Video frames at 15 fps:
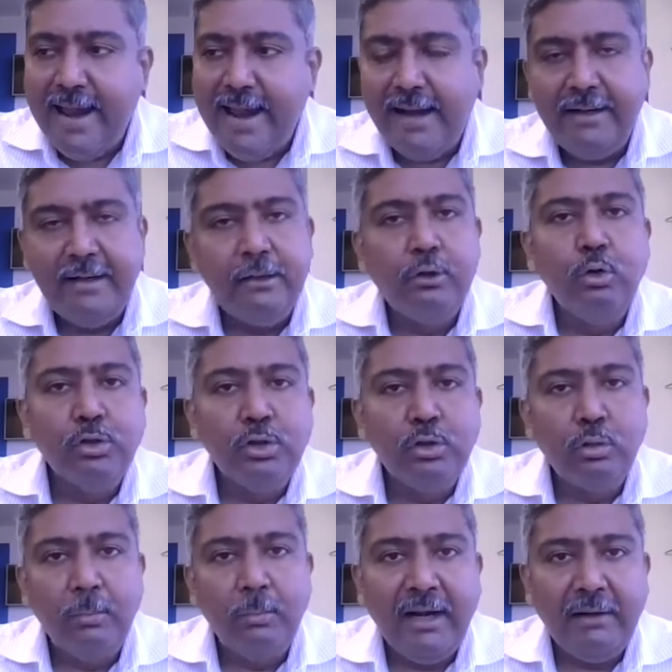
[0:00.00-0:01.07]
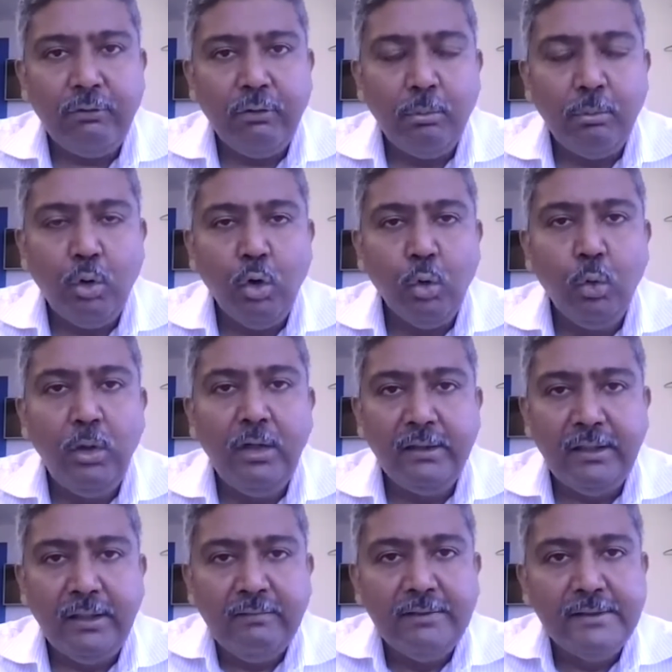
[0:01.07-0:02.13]
and it goes into a platform called
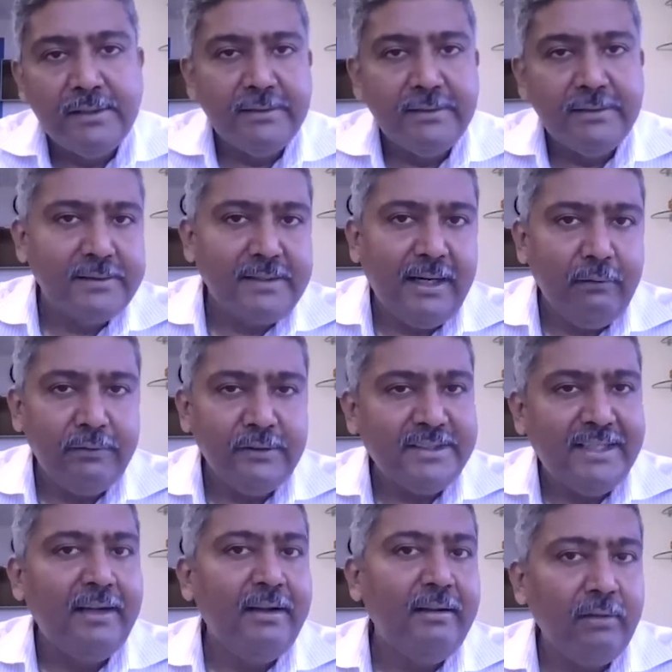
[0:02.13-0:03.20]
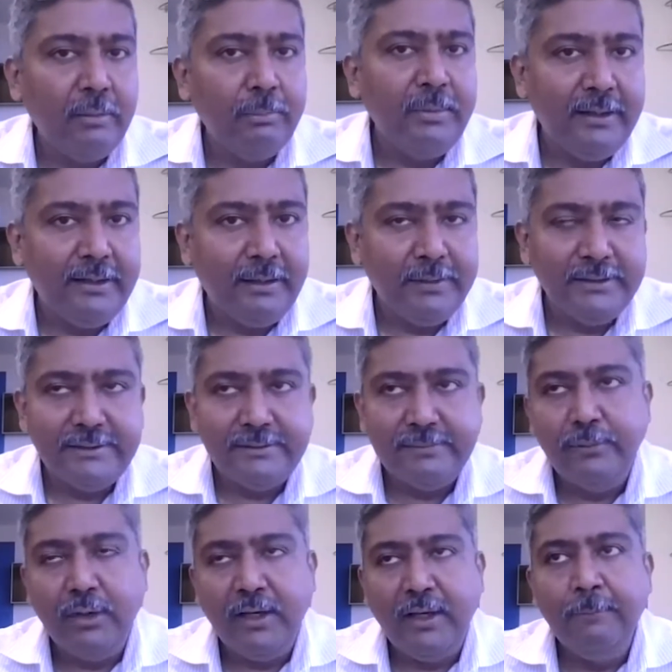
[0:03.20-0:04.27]
Unnati, which is kind of a skill development database.
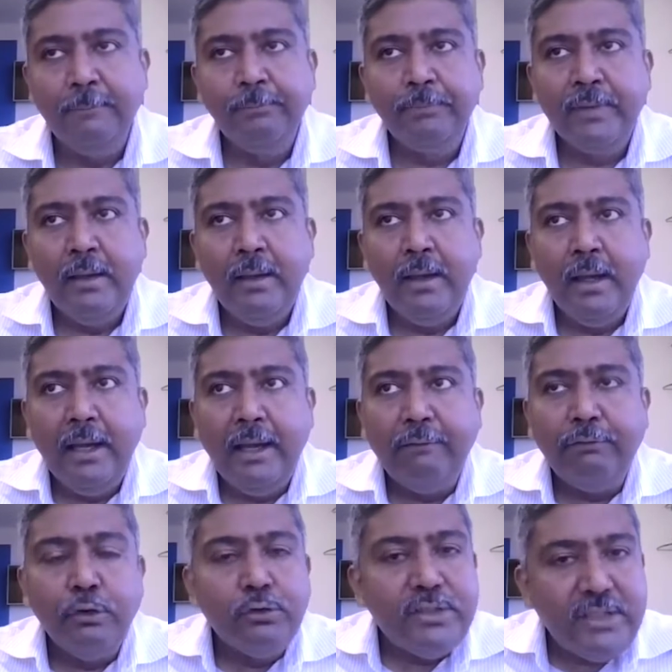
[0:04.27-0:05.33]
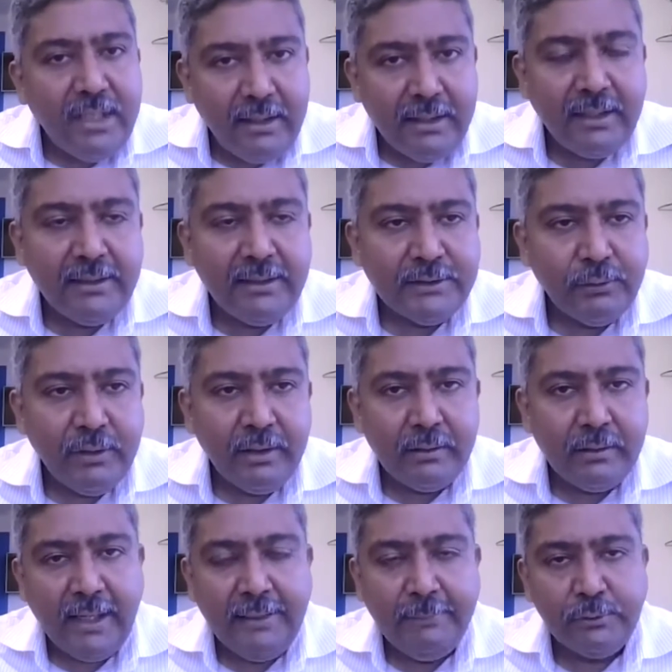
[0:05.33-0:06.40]
Okay, if you see, and that's where
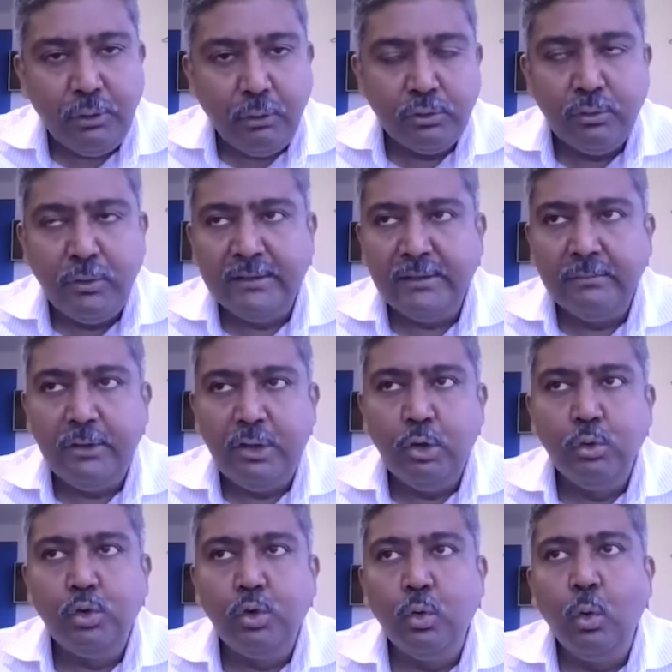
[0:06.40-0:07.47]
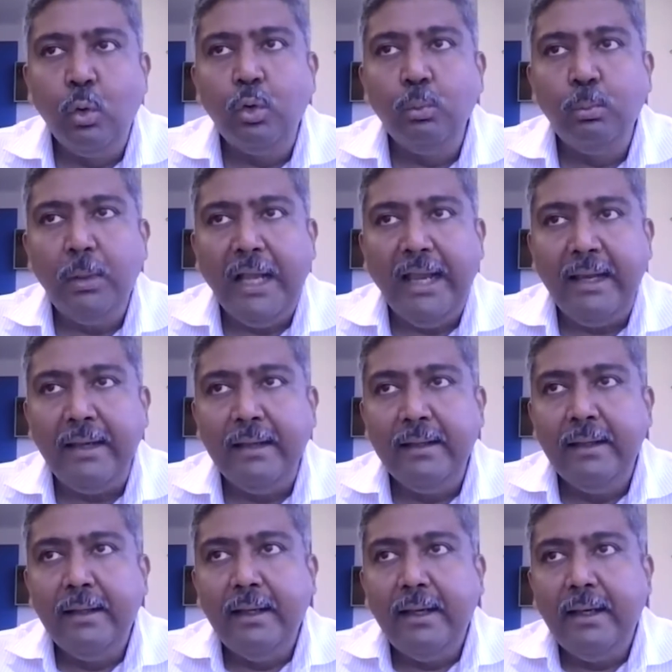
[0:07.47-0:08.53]
Times also has a huge role to play.
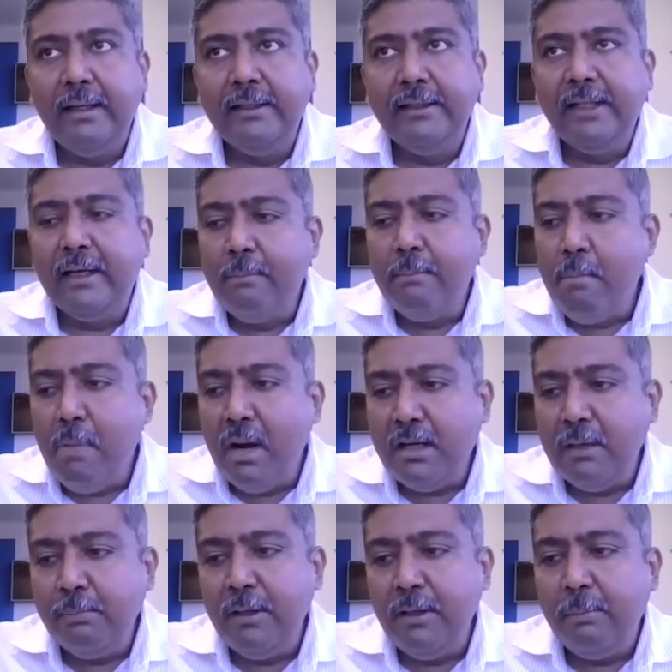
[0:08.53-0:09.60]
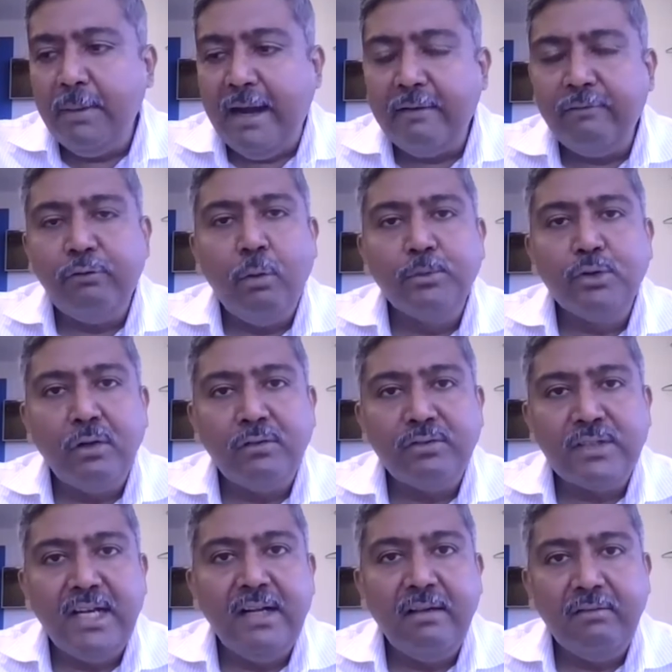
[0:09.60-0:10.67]
There are multiple platforms of
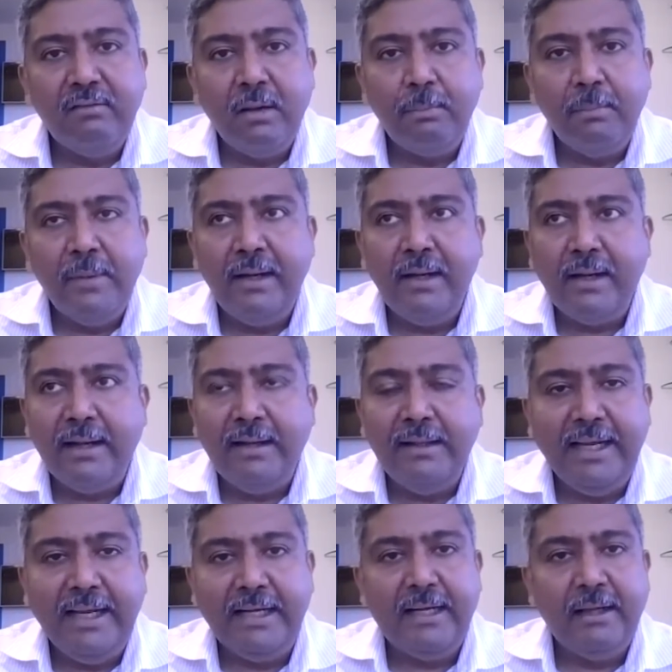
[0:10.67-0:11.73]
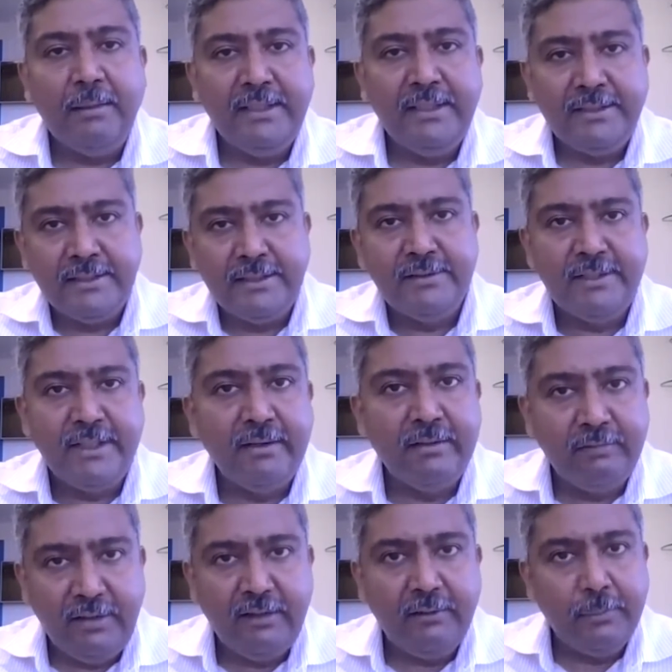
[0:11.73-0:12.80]
skill development and databases which are
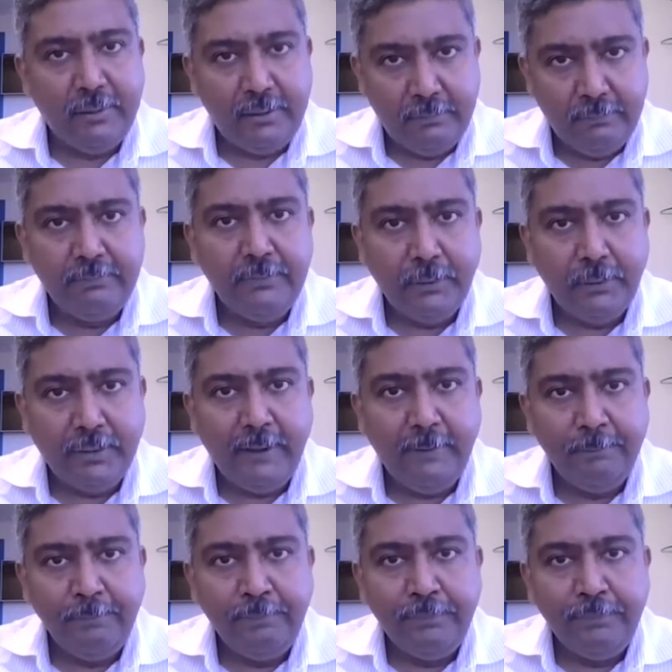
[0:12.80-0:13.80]
available. Okay,